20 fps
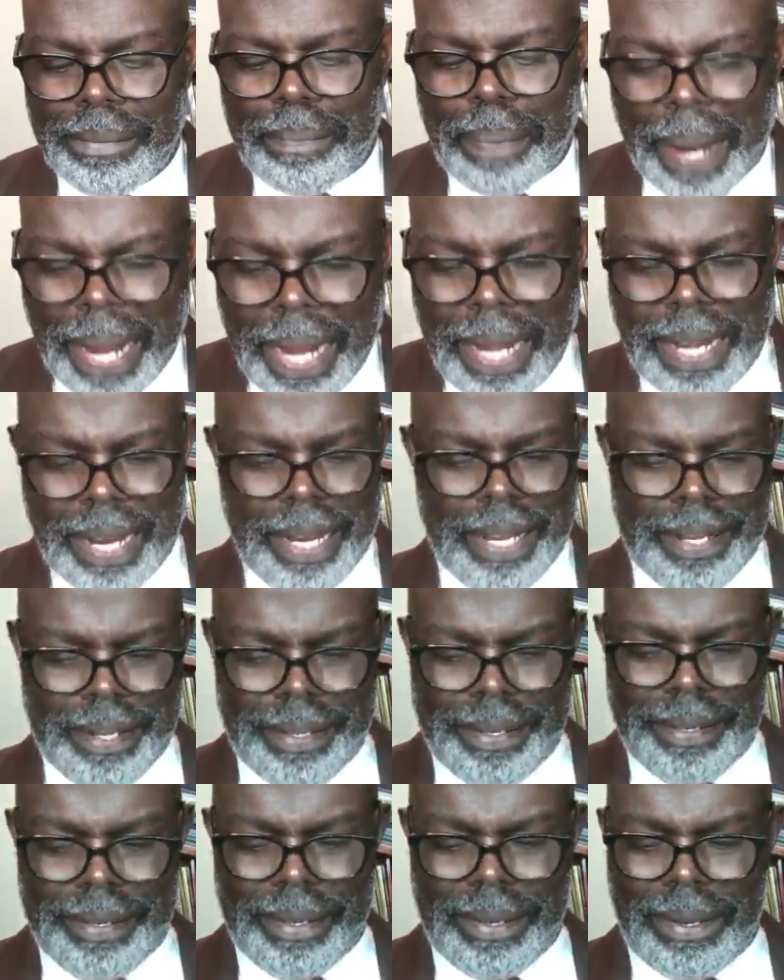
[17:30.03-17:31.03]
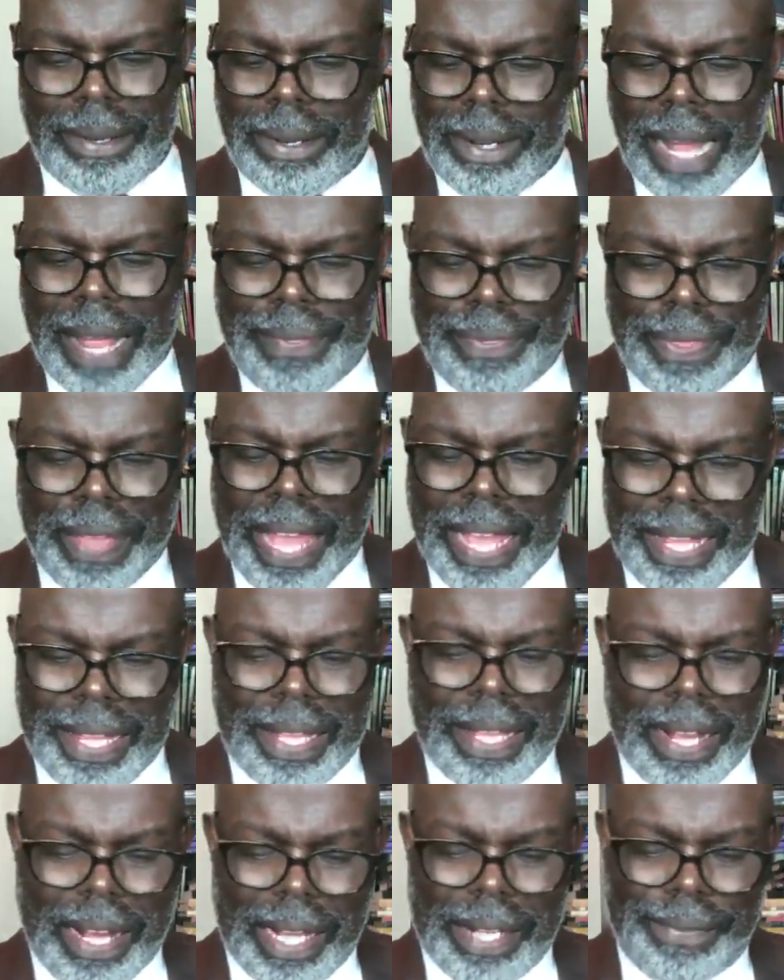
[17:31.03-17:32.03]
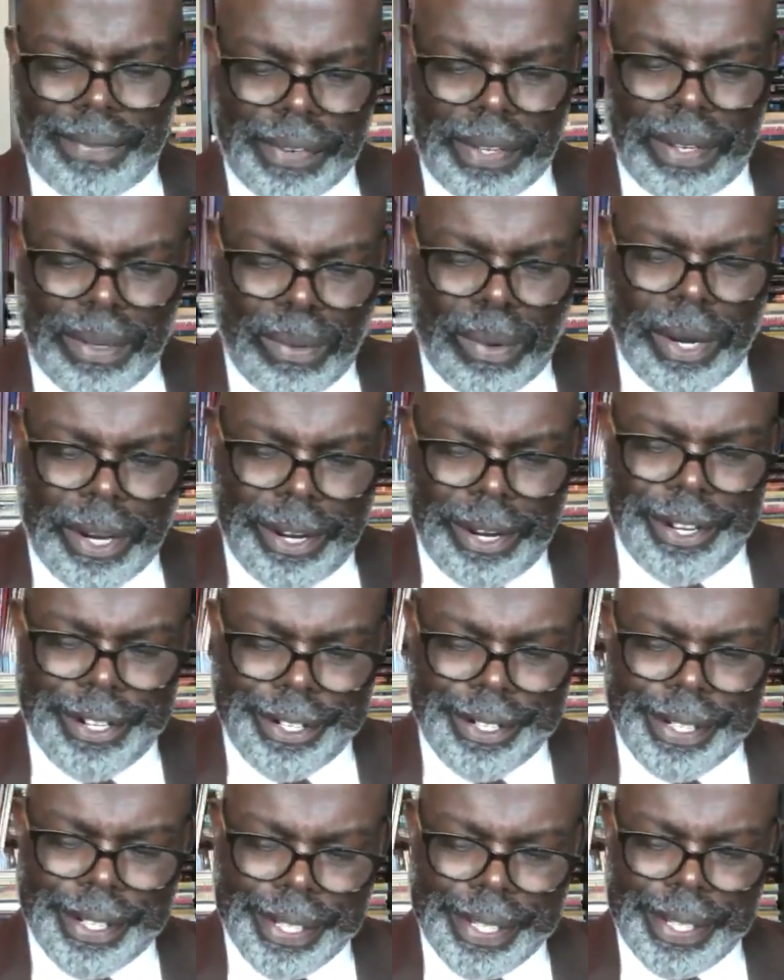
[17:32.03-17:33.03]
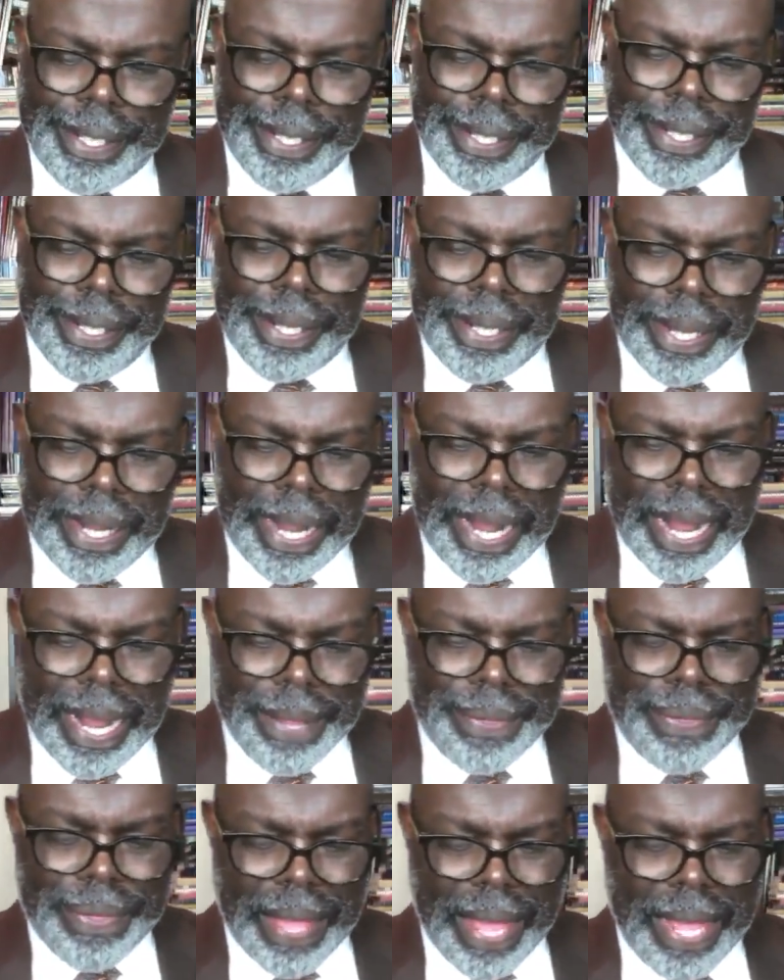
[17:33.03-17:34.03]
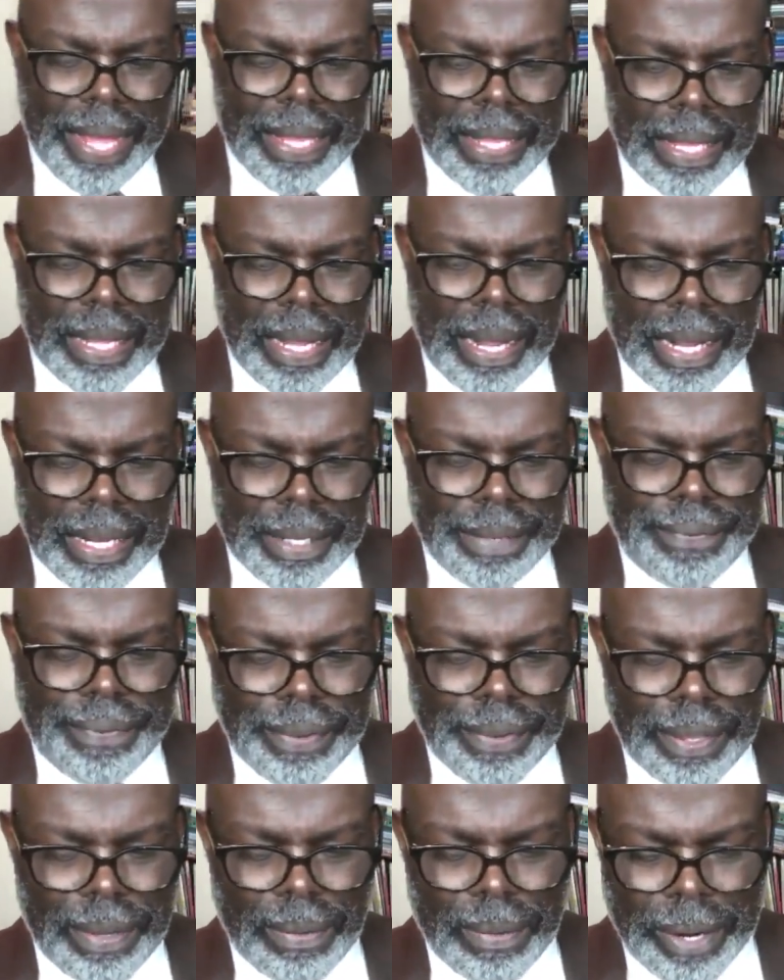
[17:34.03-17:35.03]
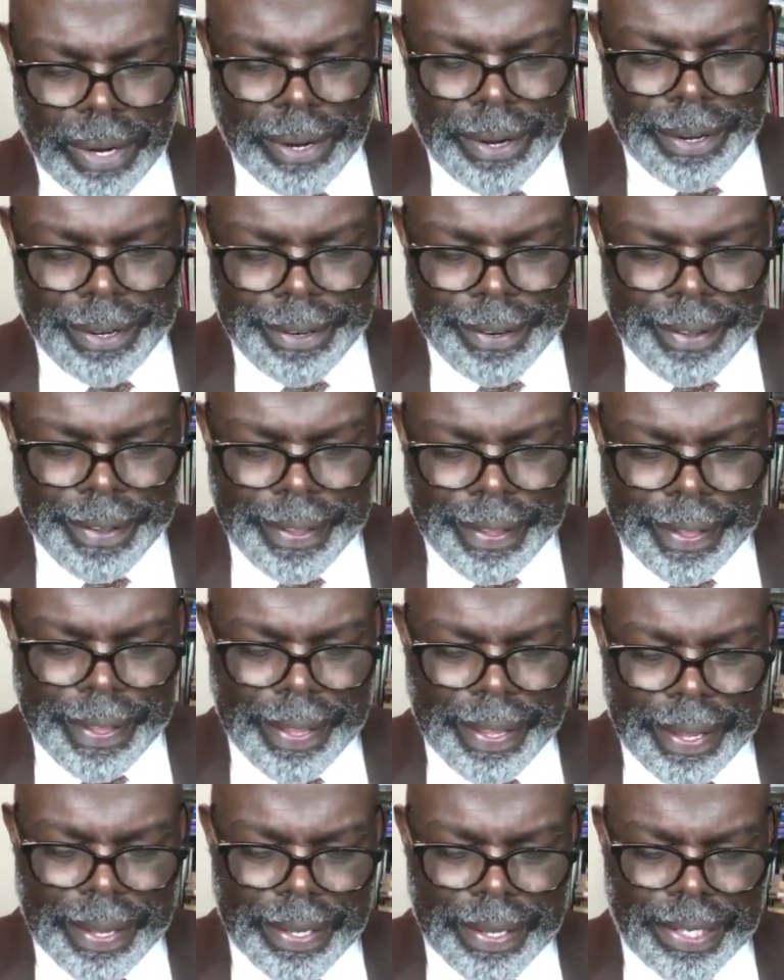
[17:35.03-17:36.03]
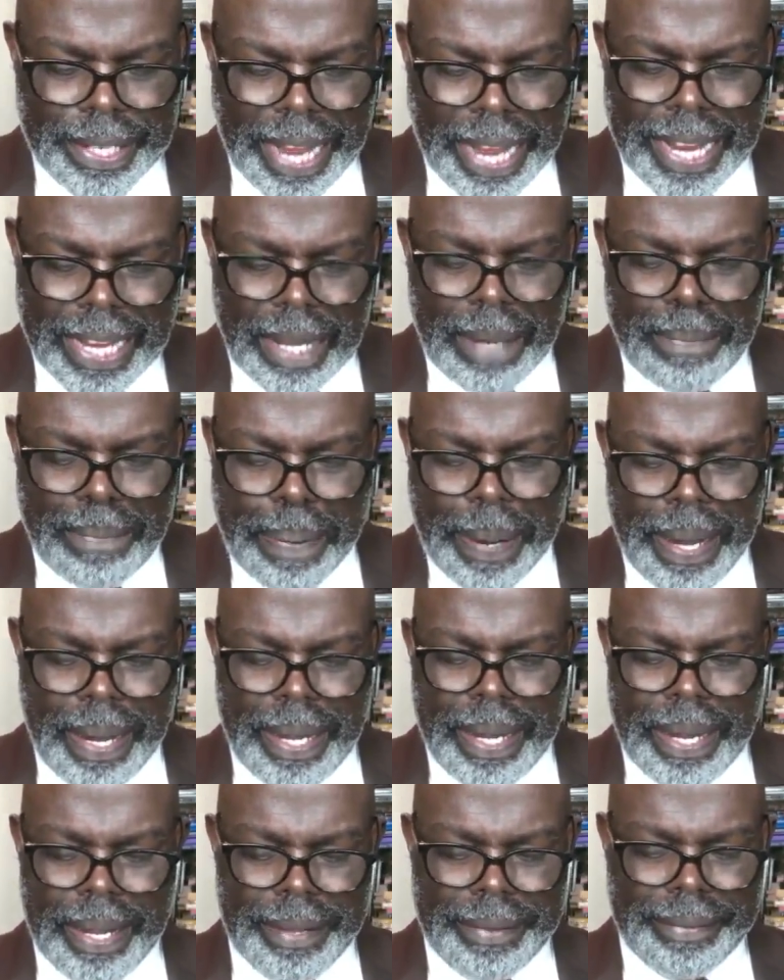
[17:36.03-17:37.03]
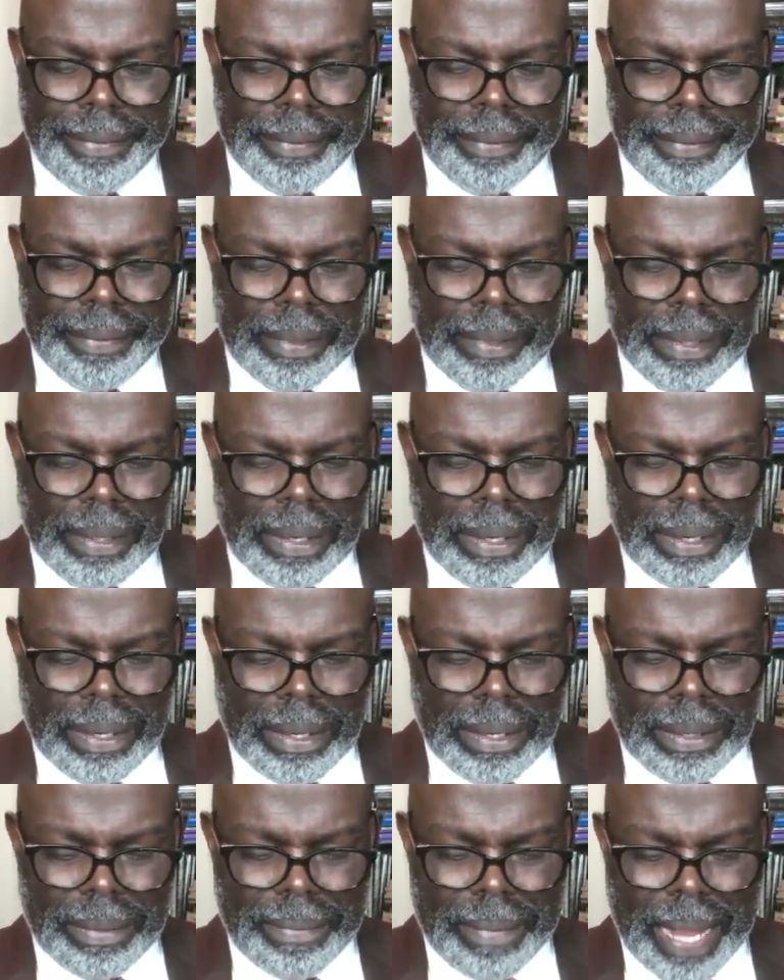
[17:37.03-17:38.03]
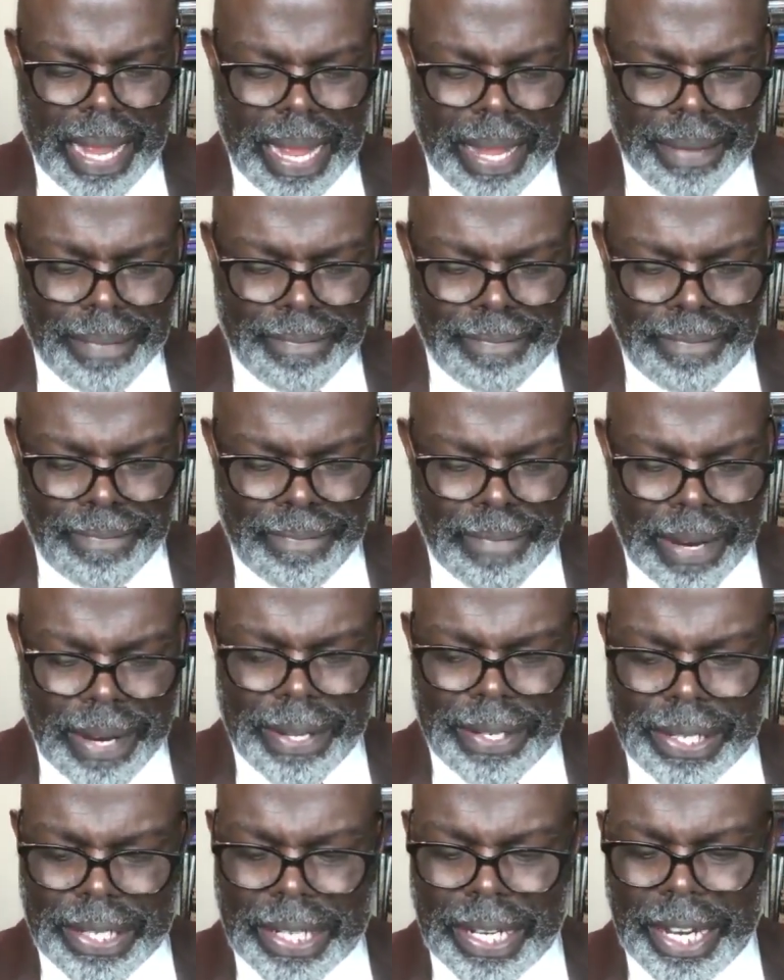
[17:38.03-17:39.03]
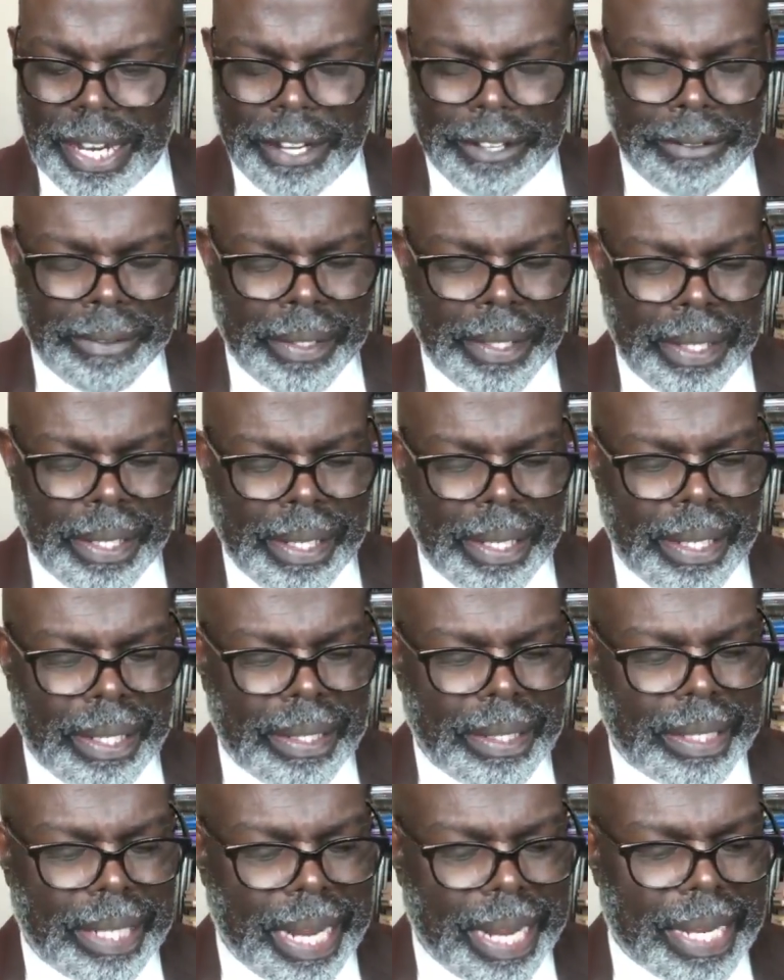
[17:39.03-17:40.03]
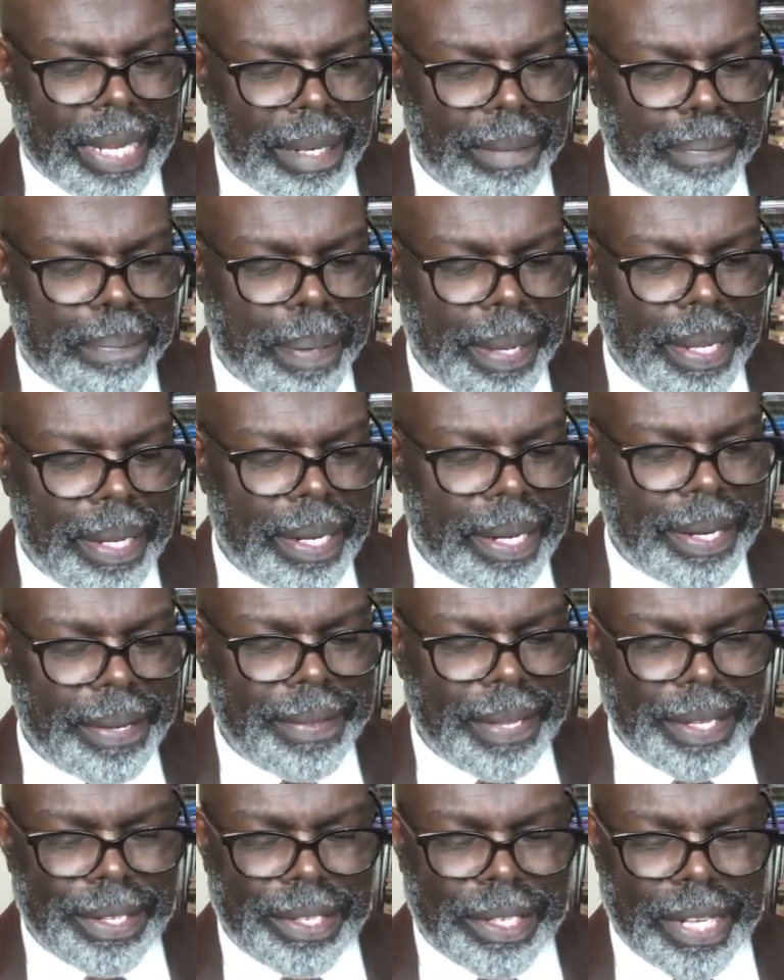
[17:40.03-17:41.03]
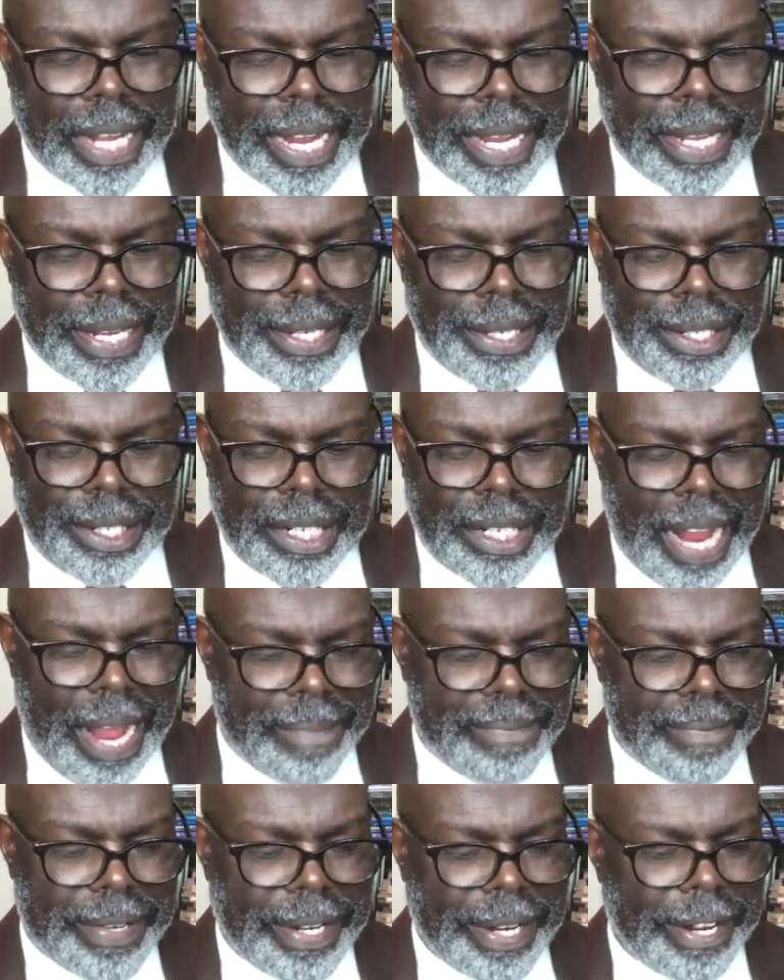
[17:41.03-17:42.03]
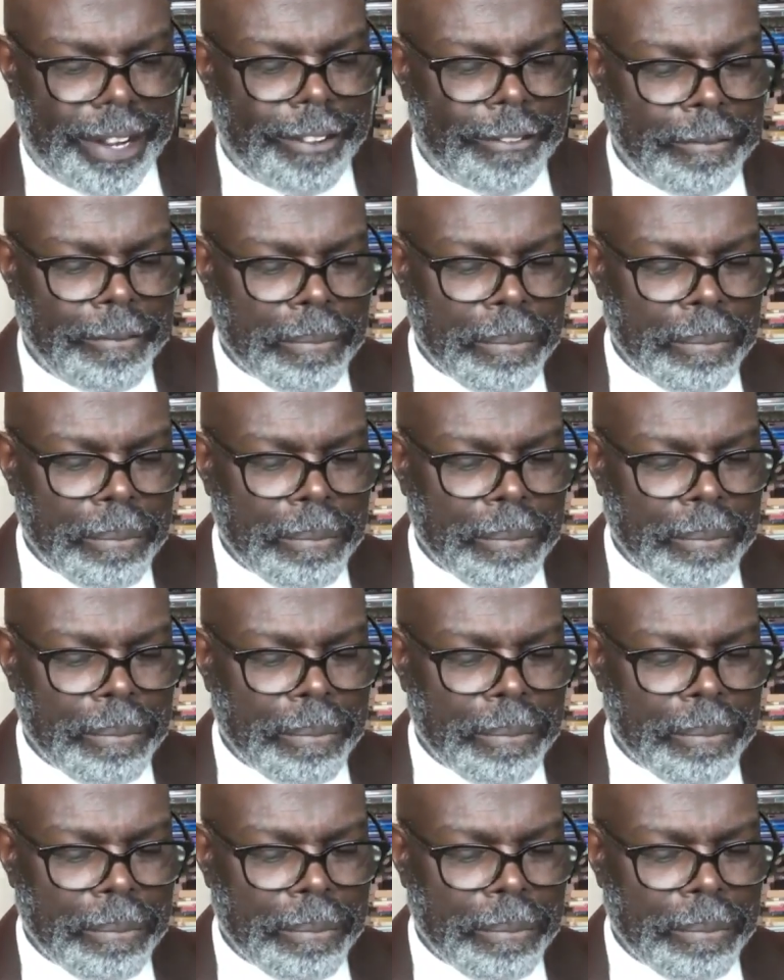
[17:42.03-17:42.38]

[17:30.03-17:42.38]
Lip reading: Peter. Oh, I thank God for the word. I thank God for the word. 2 Peter. Oh, my mercy. 2 Peter, the 2nd chapter.